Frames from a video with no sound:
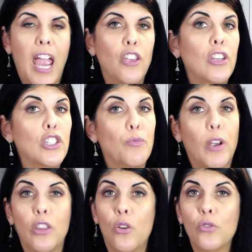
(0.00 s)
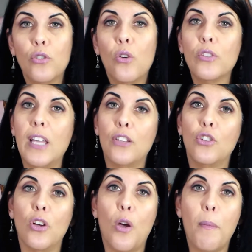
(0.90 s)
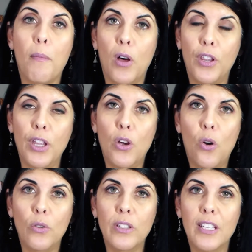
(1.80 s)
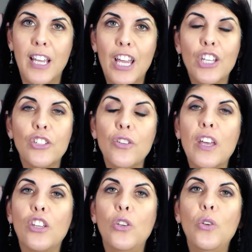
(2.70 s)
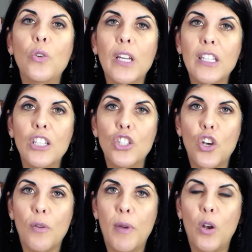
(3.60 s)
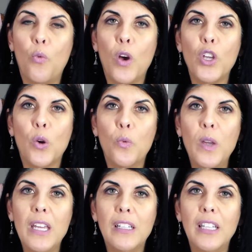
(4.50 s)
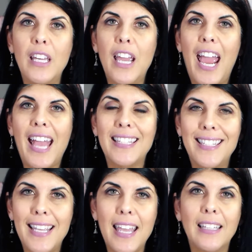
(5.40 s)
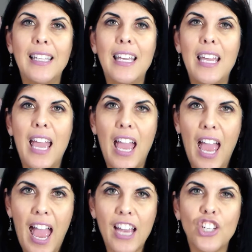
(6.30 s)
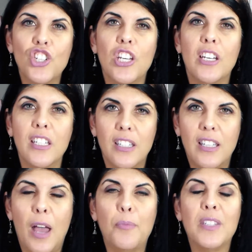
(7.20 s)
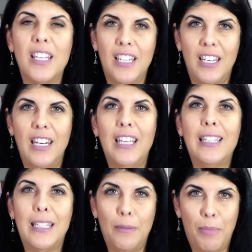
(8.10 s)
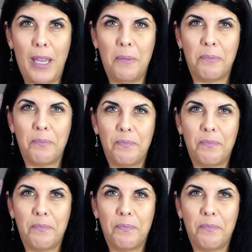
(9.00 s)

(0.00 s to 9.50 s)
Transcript: and you need to break those goals down to monthly goals so that you can determine what your weekly and daily action steps need to be.